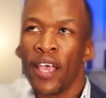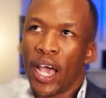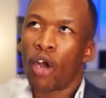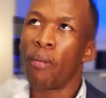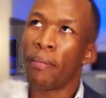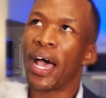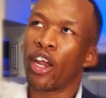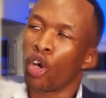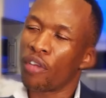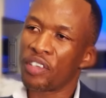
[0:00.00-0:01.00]
I remember I had
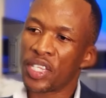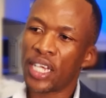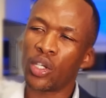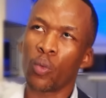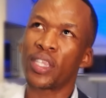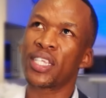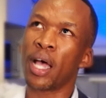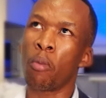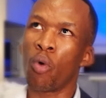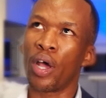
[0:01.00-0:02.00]
a conversation with
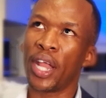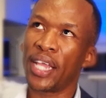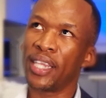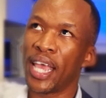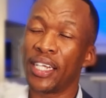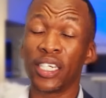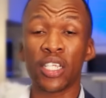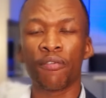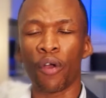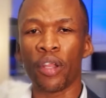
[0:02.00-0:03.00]
someone and they had
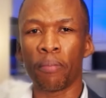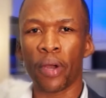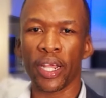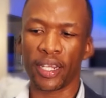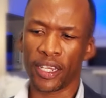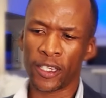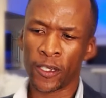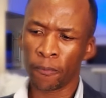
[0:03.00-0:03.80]
just fallen pregnant,